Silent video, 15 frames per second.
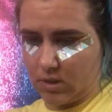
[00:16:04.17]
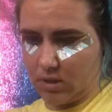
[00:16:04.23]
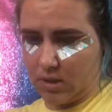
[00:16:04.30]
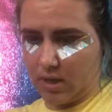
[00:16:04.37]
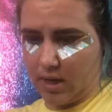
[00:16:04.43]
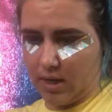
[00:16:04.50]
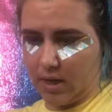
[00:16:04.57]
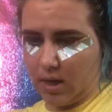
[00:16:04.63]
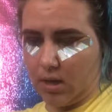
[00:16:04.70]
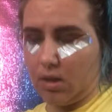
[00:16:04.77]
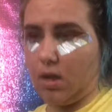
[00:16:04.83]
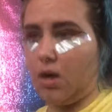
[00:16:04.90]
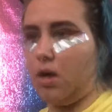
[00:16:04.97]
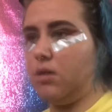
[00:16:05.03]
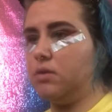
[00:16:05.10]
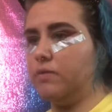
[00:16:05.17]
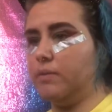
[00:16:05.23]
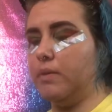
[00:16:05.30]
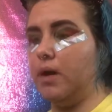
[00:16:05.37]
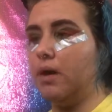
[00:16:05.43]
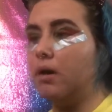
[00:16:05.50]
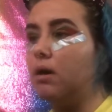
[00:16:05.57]
it kind of got lost
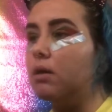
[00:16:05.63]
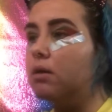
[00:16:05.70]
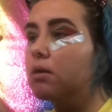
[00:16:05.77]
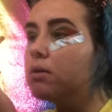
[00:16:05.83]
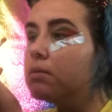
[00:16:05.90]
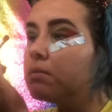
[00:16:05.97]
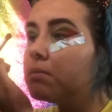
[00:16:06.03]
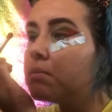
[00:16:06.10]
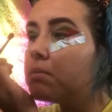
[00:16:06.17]
from that color.